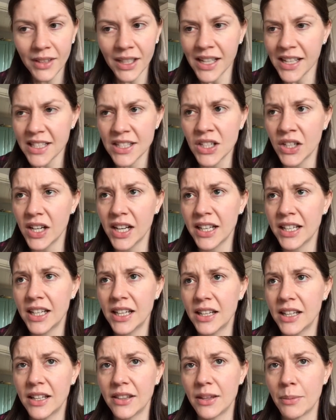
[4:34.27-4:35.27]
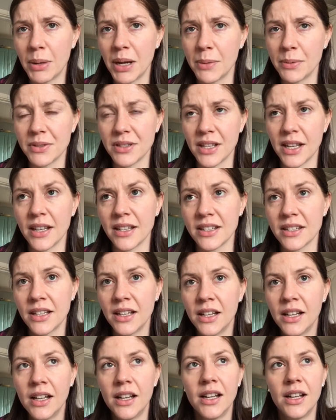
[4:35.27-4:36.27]
It's not like the Bible says,
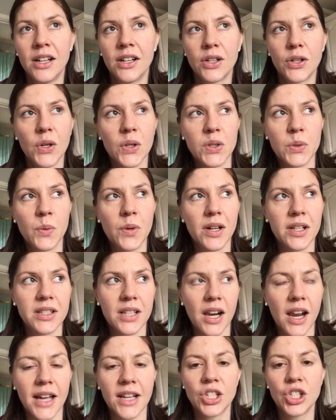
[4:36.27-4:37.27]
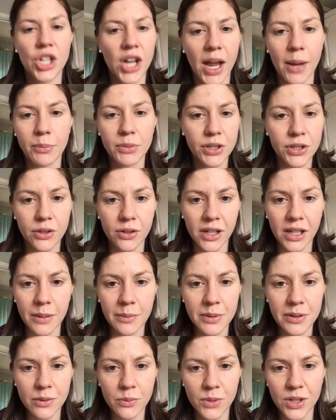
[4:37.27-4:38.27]
God's words are like jam to your
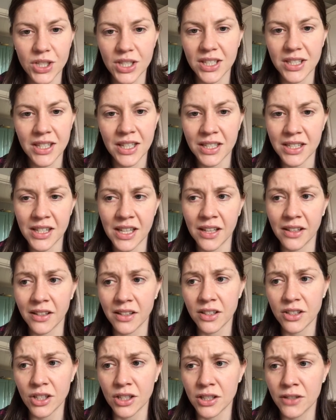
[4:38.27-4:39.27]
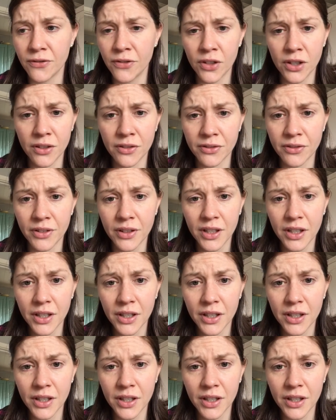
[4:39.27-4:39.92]
lips, which is this thing that's just full of